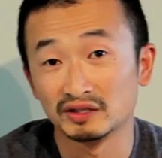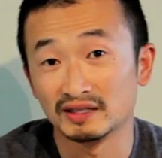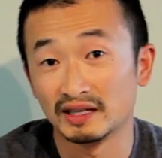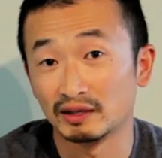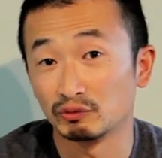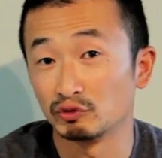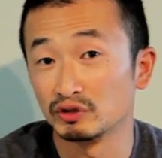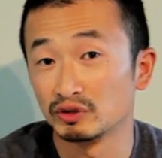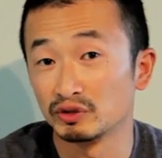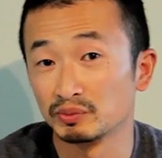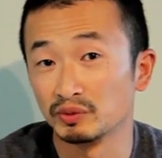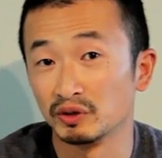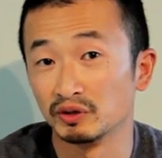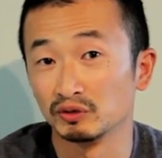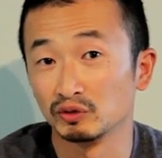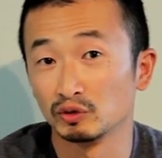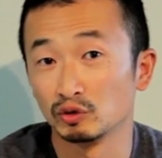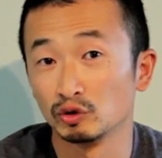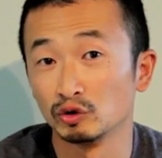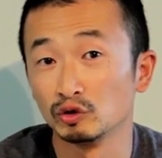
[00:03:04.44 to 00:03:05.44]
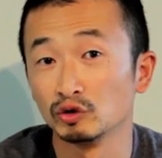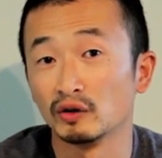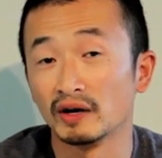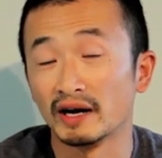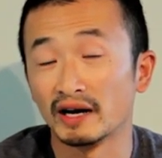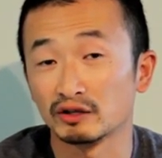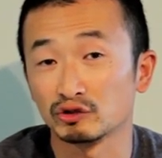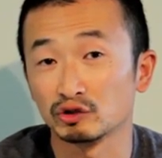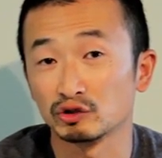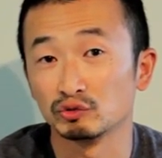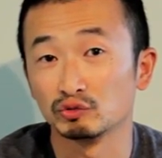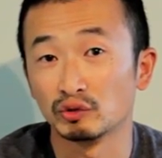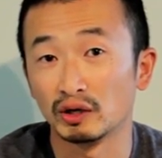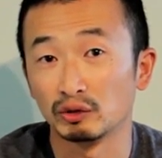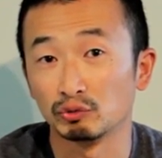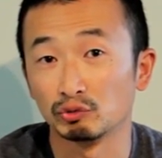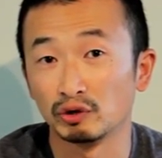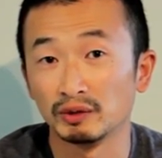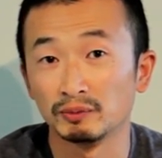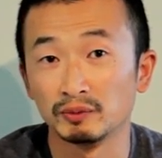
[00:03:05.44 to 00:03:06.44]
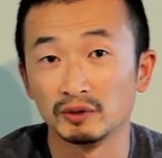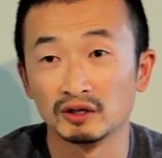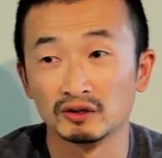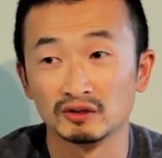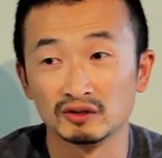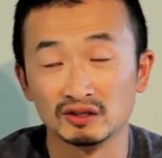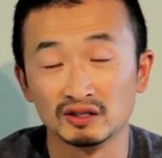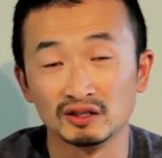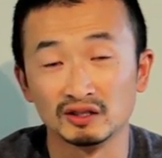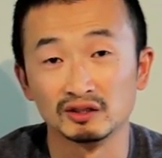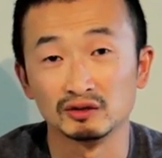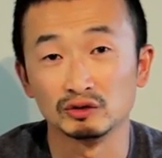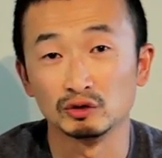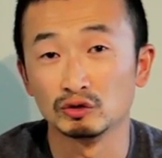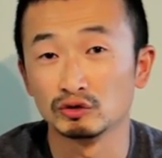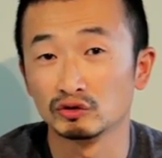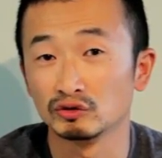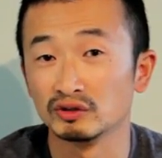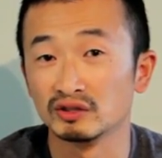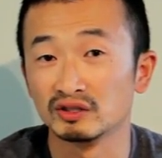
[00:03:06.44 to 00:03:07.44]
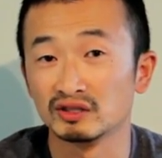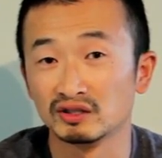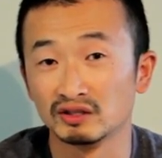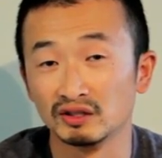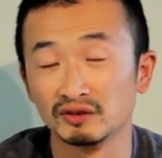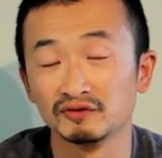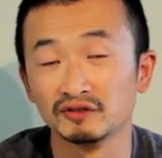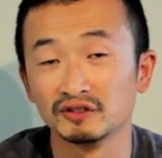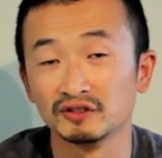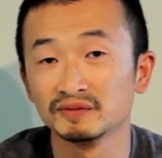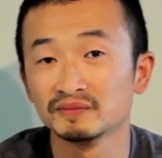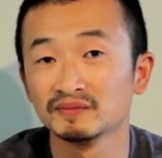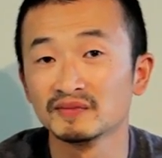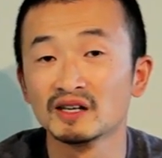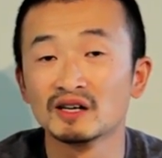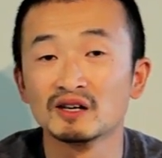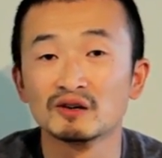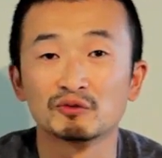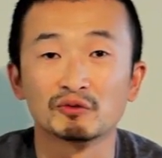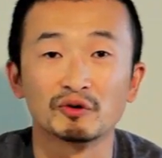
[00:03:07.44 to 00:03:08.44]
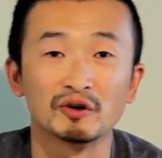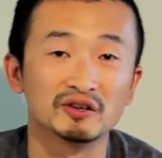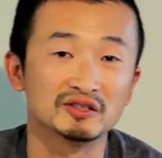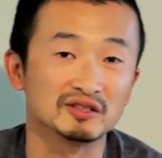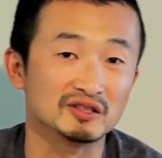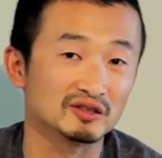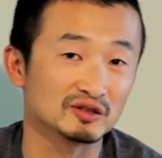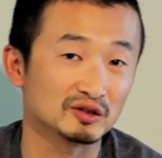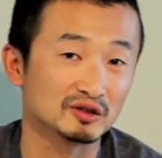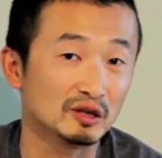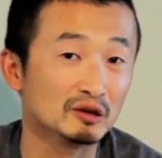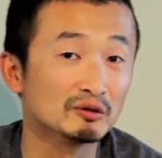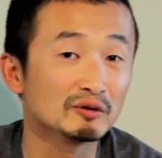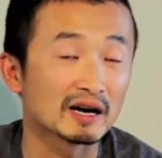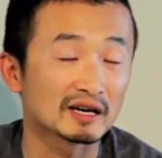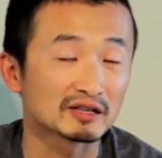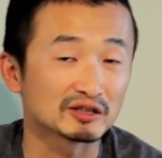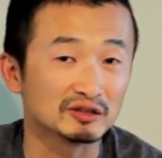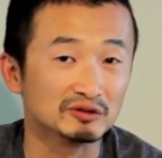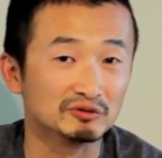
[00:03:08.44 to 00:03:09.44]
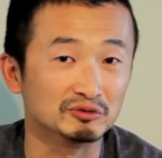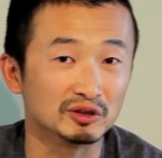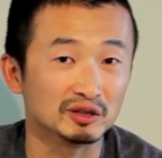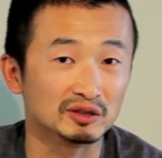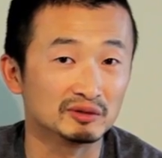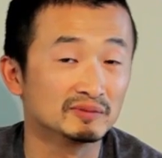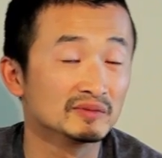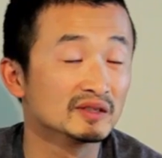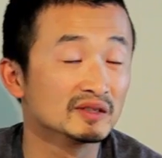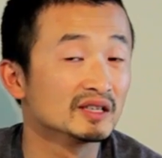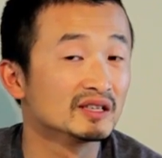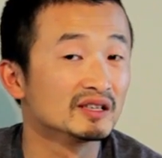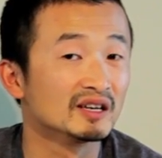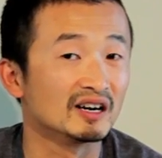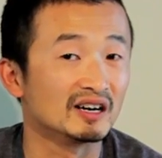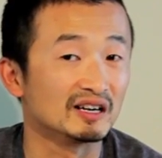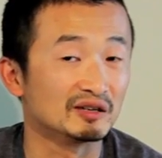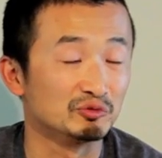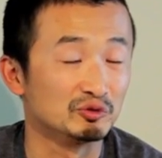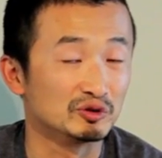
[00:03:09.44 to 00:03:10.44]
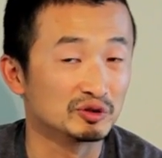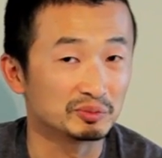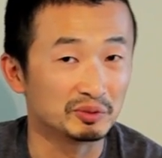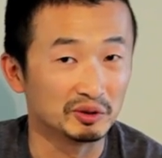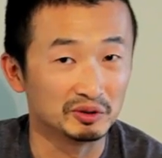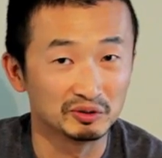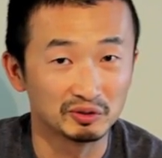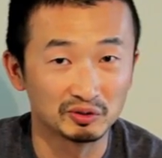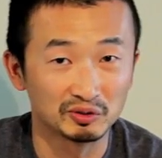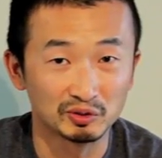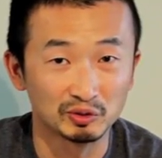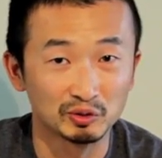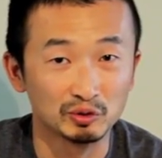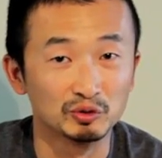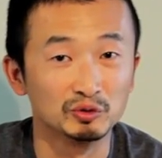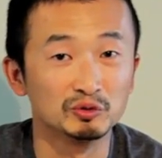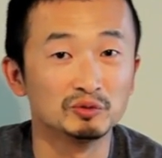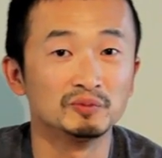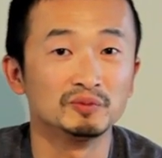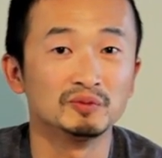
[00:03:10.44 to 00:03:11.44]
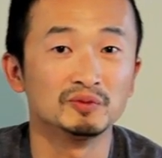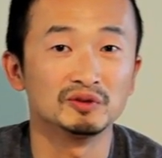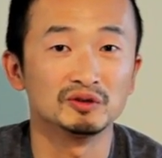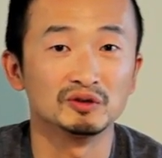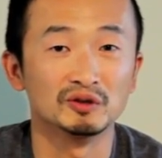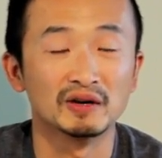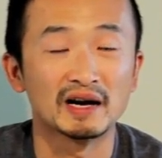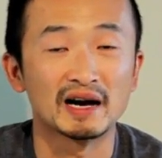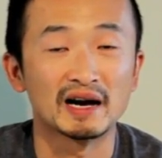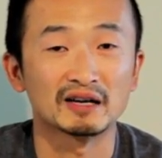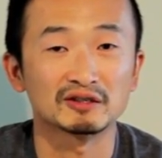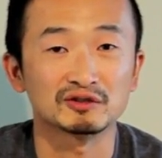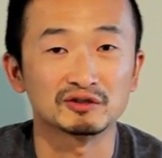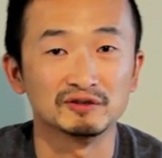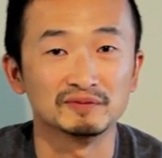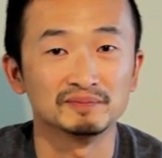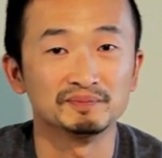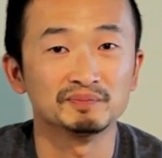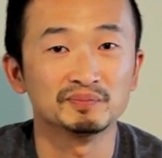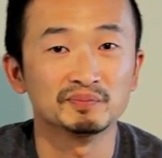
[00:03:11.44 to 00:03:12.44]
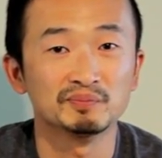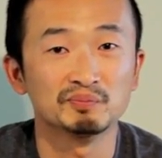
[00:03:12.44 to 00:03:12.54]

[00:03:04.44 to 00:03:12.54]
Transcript: that respond to your action right away because they're usually stiffer, whereas a slow action rod uh, respond to your action